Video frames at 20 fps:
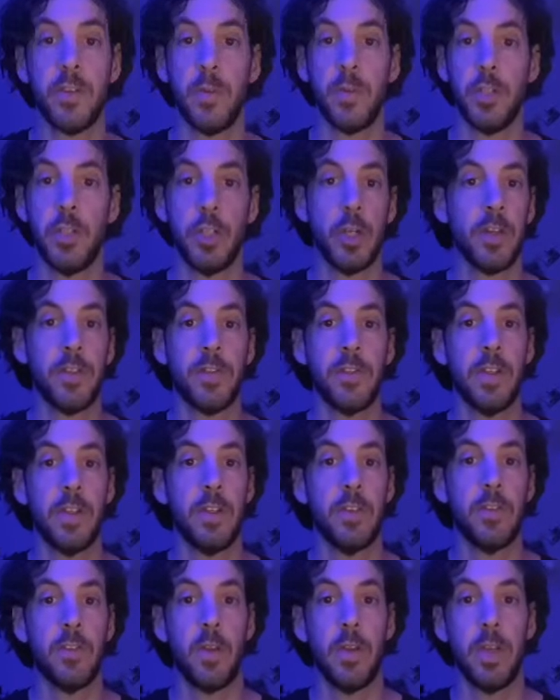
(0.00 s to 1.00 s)
adjust
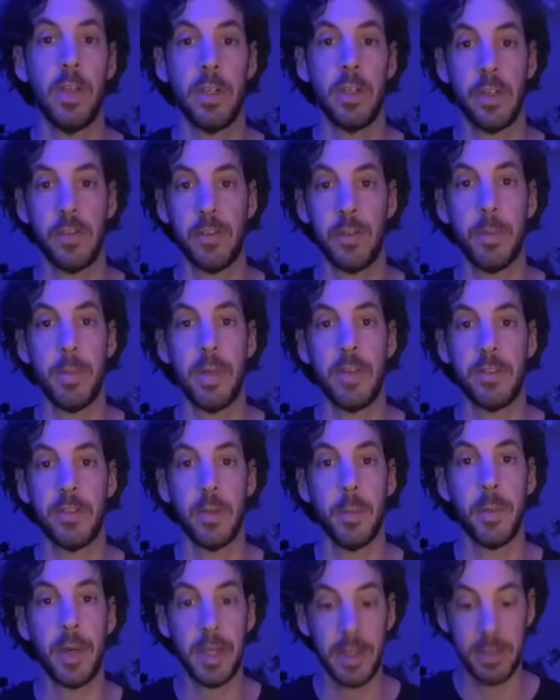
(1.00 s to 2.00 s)
it so that it doesn't mess
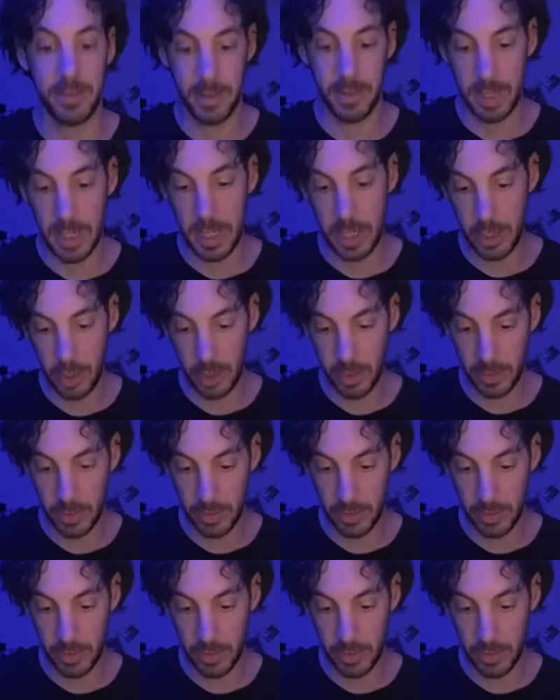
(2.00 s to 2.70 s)
up my intonation.